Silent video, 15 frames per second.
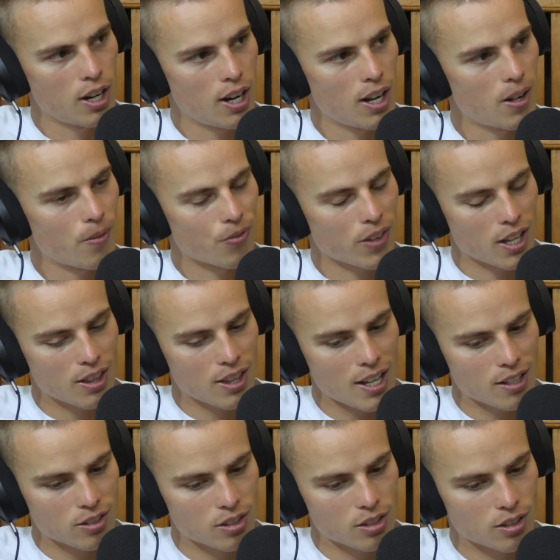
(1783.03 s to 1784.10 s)
And
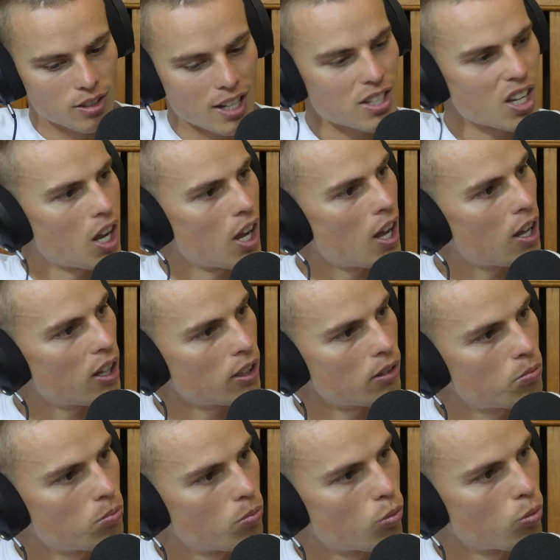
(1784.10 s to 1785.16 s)
that's
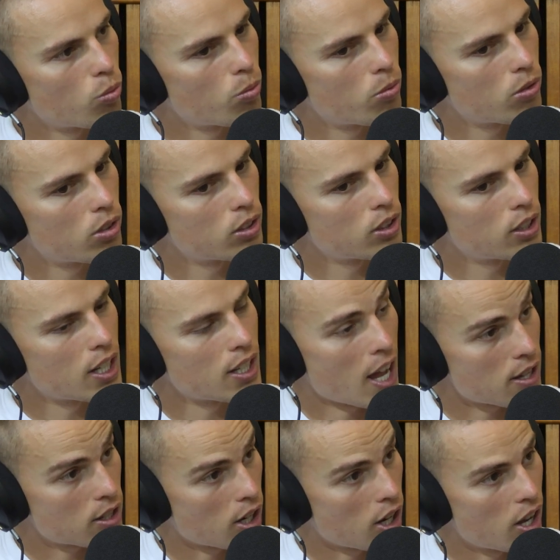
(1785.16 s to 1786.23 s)
hard
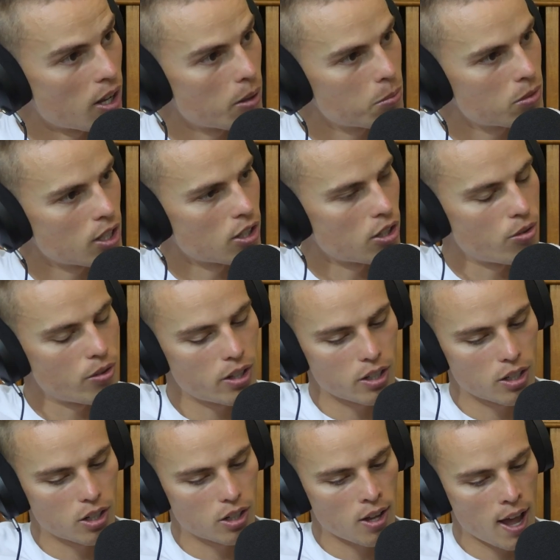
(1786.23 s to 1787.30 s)
at times, and you
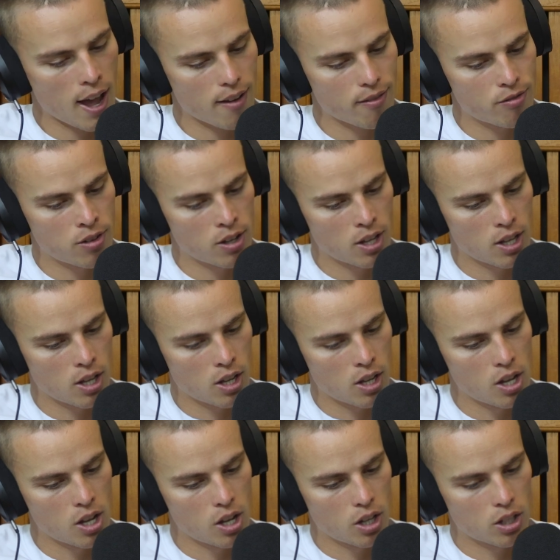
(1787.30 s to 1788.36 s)
really got to have
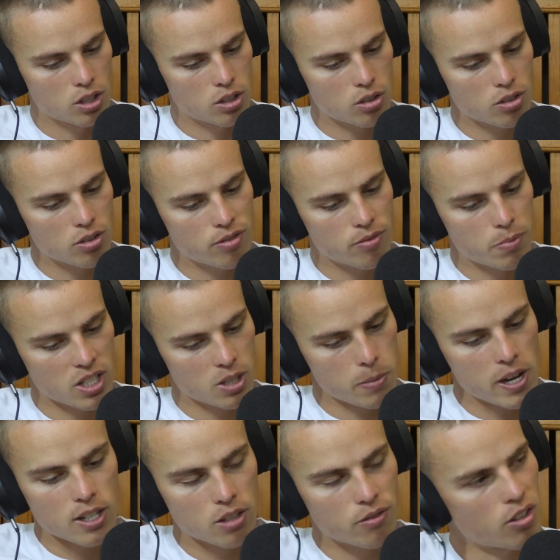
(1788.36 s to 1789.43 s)
sort of
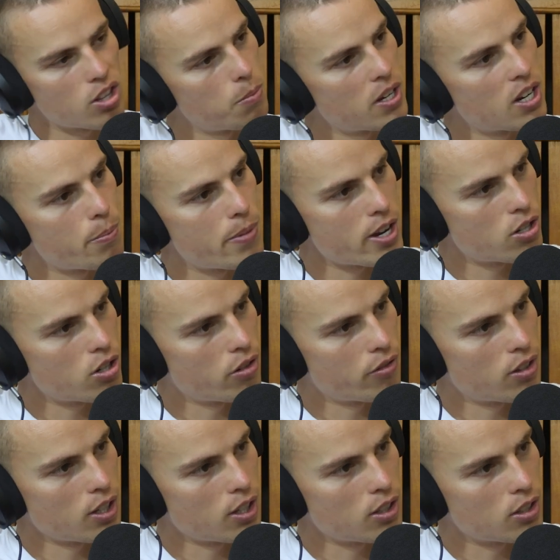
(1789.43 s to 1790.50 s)
perspective on the bigger picture of
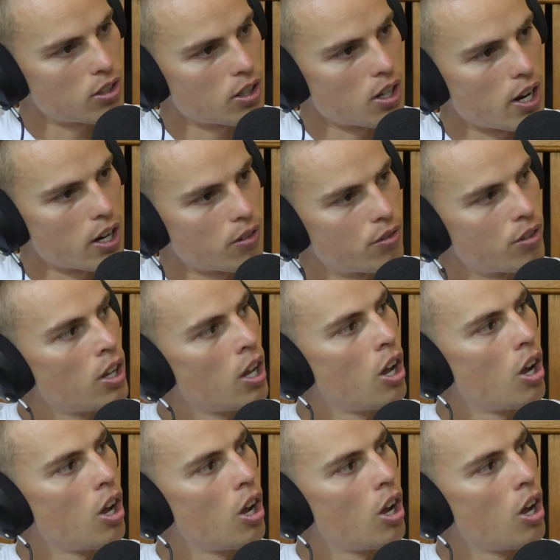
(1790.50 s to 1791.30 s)
things and kind of